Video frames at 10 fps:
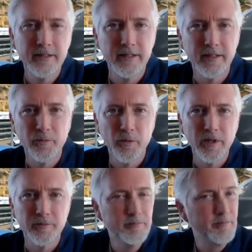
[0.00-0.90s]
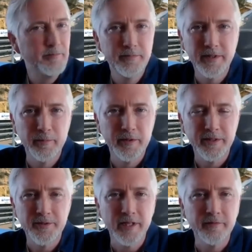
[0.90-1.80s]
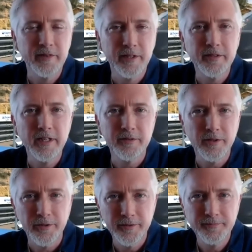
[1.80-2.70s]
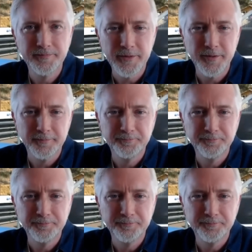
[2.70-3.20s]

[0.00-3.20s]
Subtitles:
while keeping you safely going down the road. So.